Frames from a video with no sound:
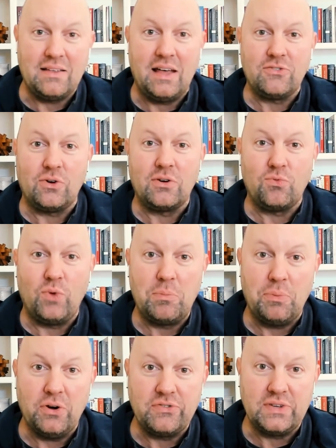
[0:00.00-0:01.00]
As sort of one
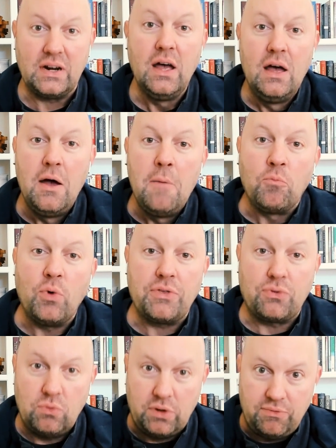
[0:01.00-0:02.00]
person
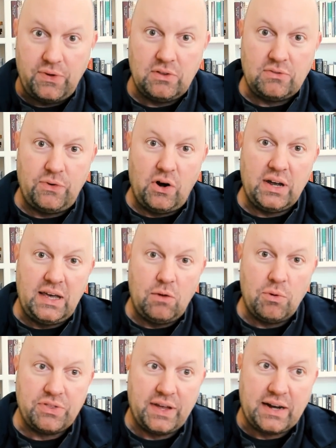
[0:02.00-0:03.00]
with it's very key
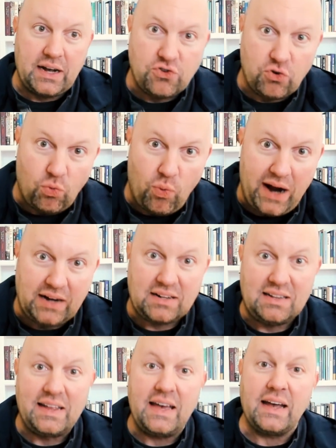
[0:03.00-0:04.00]
with like a direct
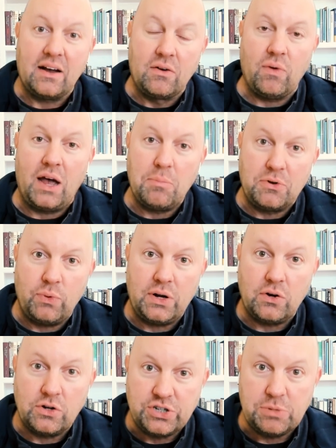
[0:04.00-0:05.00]
link right between
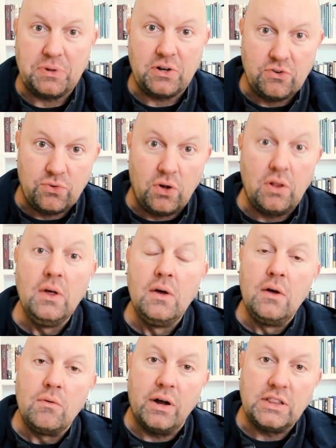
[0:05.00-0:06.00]
ownership and control,
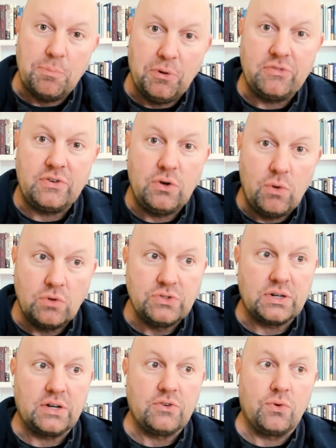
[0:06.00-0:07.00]
right? The person who owns
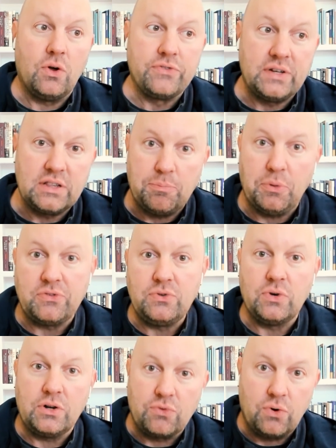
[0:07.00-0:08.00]
it controls it, the person
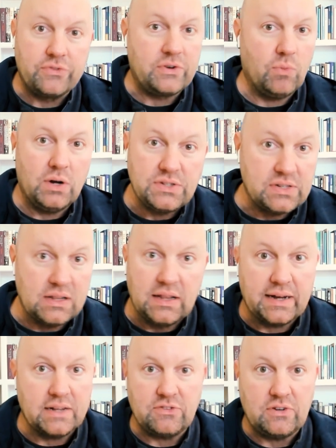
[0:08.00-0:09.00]
who controls it runs it.
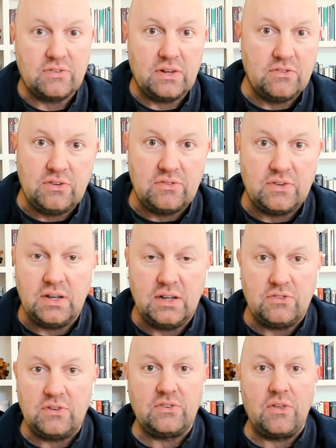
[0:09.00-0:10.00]
Like it's just
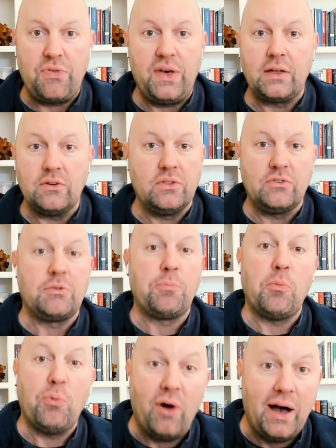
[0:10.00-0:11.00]
a thing. There's a
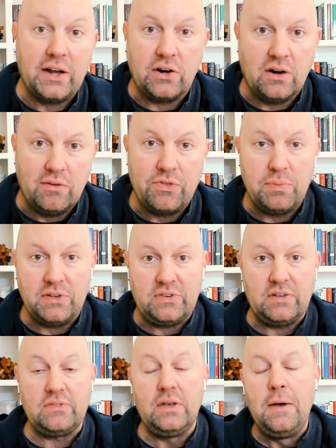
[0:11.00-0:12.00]
proprietor of the business.